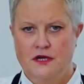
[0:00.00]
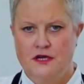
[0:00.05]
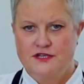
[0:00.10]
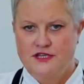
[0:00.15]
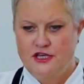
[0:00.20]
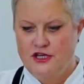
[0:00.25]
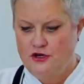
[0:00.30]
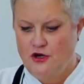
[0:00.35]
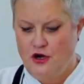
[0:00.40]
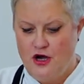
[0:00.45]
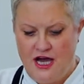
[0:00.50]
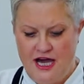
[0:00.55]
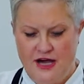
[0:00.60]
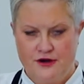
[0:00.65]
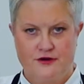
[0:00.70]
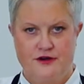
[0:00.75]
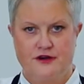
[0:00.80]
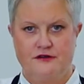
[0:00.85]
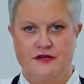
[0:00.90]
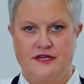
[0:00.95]
So you're not
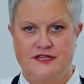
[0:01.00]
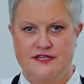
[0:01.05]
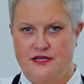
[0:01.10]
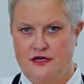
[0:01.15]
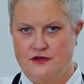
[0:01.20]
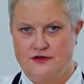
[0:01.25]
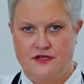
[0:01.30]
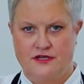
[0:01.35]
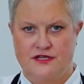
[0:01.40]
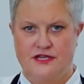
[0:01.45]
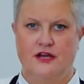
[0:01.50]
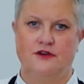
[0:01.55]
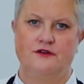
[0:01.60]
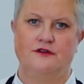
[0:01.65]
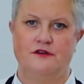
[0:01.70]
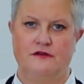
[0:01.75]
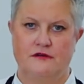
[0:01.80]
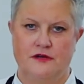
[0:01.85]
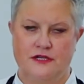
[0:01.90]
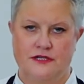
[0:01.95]
100 degrees Celsius, 100
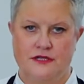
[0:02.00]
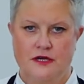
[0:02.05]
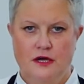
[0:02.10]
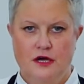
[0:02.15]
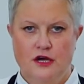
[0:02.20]
degrees.